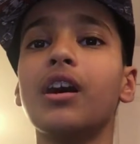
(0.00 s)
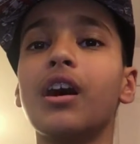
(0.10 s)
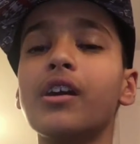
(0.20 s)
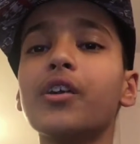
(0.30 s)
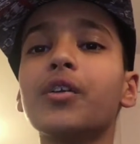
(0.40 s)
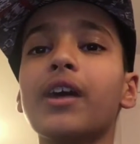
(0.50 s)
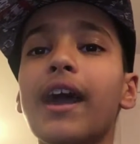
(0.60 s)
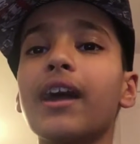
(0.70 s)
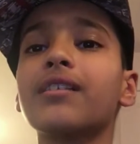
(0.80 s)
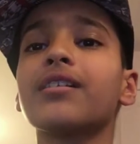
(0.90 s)
Another
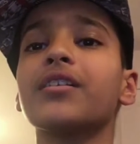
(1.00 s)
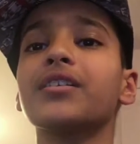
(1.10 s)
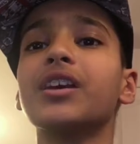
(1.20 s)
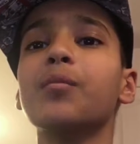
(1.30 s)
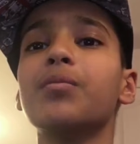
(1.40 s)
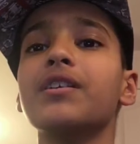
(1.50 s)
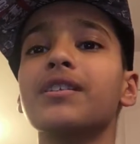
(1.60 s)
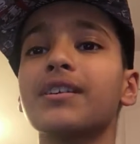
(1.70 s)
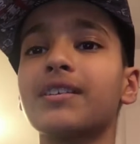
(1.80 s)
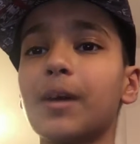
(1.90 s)
excellent tip is
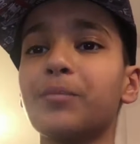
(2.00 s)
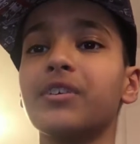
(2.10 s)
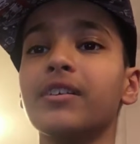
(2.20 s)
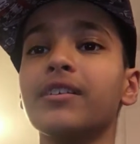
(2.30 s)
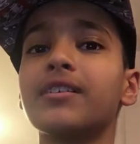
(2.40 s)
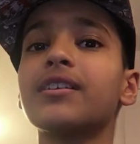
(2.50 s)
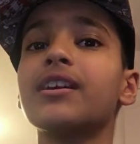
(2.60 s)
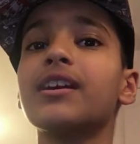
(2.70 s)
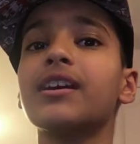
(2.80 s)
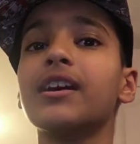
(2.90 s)
acceptance
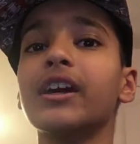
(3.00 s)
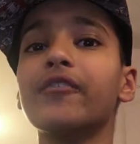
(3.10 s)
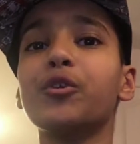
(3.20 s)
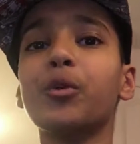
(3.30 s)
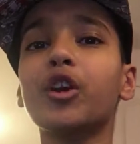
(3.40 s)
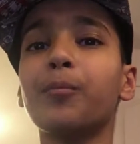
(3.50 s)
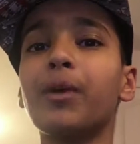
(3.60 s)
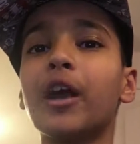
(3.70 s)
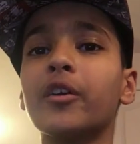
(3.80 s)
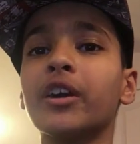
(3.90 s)
if you are a
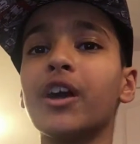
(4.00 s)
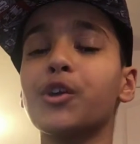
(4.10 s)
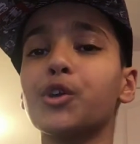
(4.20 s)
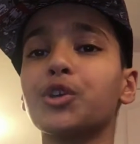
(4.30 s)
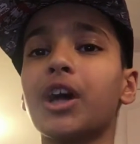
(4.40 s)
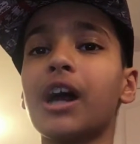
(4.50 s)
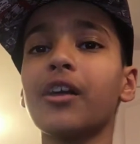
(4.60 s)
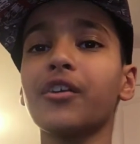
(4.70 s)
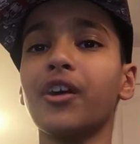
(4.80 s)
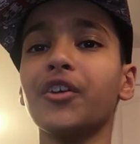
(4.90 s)
parent and your child
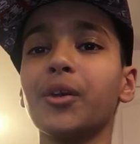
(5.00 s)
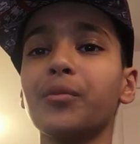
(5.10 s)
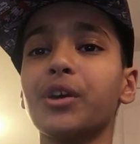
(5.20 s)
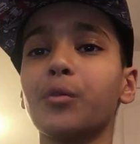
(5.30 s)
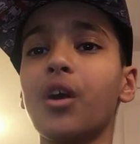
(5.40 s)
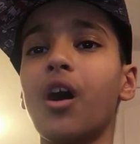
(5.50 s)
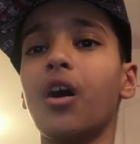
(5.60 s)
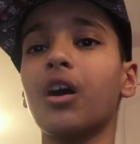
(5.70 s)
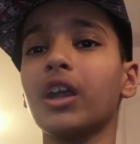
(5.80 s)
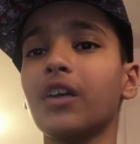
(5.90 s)
has done something
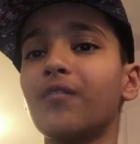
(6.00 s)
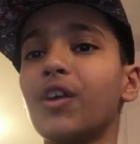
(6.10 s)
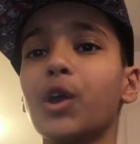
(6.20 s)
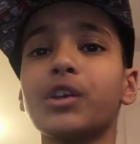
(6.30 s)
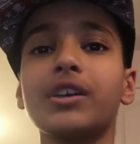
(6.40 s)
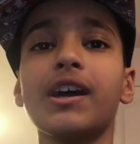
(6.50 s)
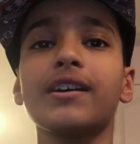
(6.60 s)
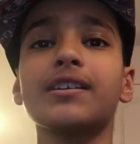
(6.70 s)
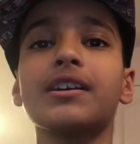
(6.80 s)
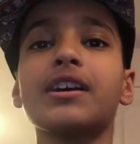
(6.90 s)
wrong, like failed a
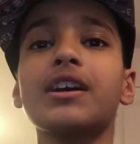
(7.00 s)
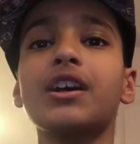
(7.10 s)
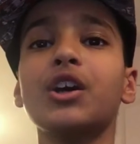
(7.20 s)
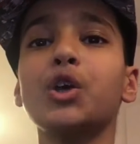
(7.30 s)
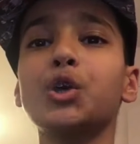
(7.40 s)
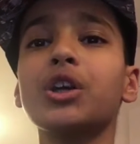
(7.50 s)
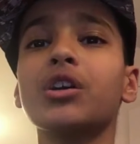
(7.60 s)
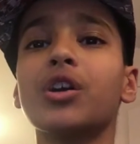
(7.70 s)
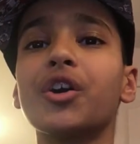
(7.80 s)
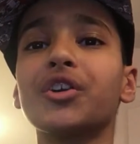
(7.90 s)
test, you shouldn't
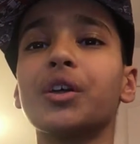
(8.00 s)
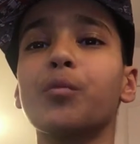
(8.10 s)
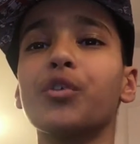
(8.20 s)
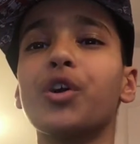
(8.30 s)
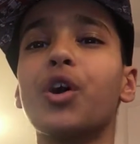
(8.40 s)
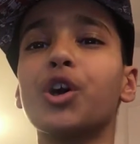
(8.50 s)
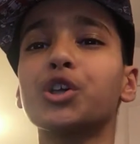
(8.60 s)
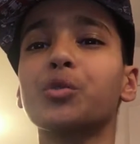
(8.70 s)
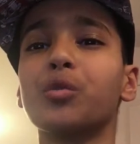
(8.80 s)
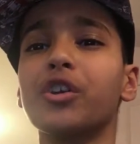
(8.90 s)
hurt them with
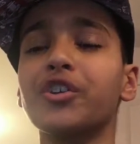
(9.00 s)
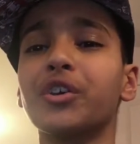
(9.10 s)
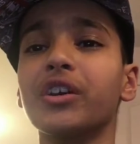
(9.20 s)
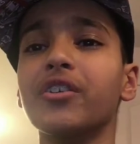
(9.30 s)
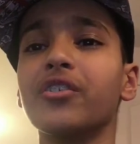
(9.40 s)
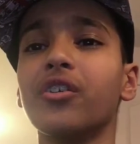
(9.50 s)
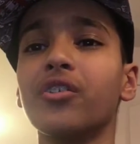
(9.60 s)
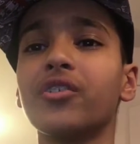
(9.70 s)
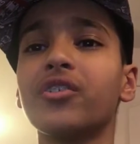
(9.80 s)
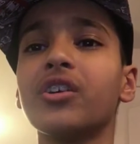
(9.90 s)
harsh words or
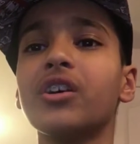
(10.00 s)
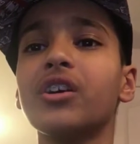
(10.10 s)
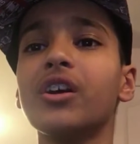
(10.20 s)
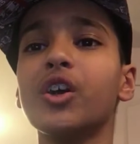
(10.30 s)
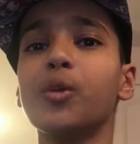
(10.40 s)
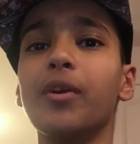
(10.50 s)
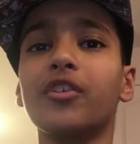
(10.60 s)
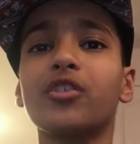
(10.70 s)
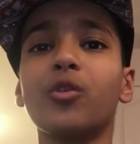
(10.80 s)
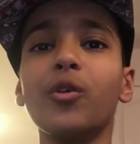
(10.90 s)
insults. You may
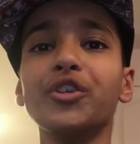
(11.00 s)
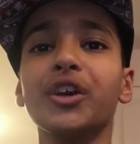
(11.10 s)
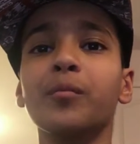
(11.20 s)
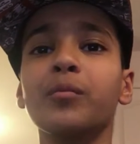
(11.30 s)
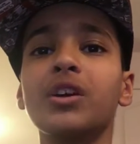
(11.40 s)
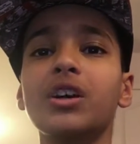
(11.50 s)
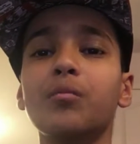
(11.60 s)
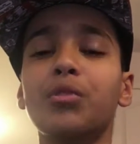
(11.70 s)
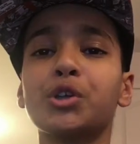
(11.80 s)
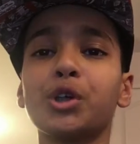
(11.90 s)
scold them,
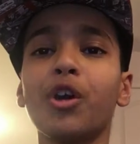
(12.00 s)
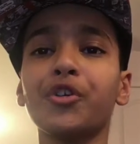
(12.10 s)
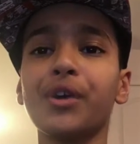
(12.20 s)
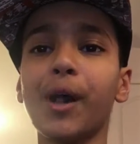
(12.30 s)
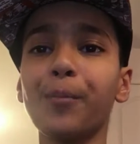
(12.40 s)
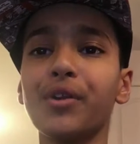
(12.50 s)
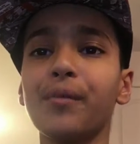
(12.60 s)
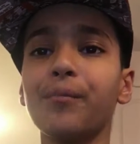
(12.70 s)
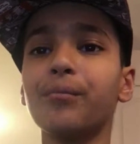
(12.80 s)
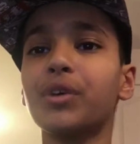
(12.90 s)
but should also help
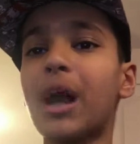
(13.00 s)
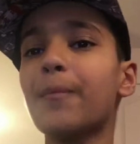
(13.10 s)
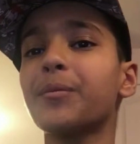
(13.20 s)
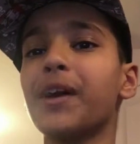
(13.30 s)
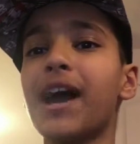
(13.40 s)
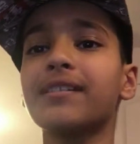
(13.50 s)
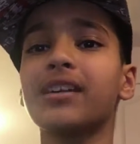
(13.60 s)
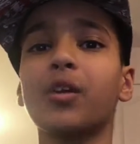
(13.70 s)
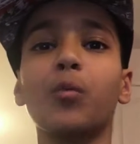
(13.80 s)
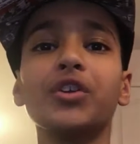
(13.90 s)
them, perhaps by
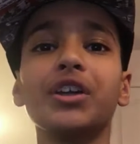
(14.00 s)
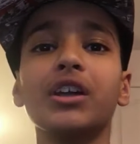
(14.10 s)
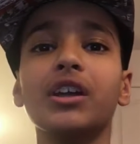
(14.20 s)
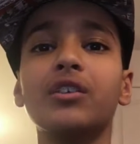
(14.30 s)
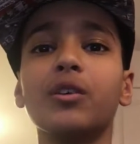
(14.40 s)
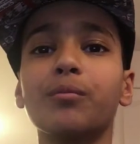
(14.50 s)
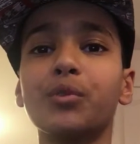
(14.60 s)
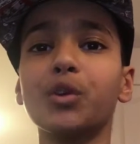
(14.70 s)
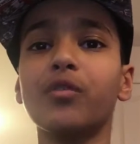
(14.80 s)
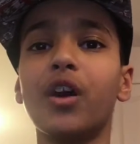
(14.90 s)
asking what they need to
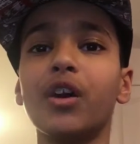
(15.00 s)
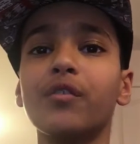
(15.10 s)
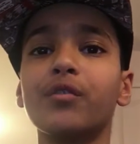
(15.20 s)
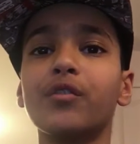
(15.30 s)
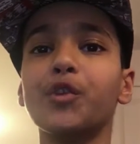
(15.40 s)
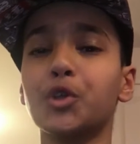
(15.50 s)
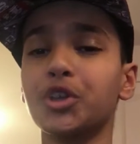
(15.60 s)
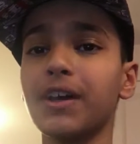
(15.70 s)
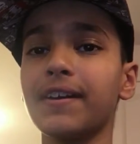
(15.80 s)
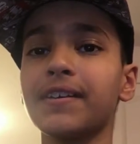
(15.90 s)
improve on for future
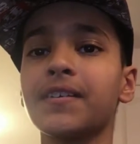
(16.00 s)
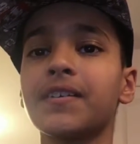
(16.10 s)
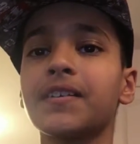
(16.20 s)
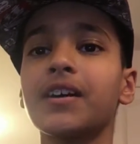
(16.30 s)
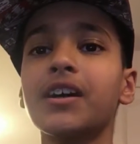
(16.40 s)
tests.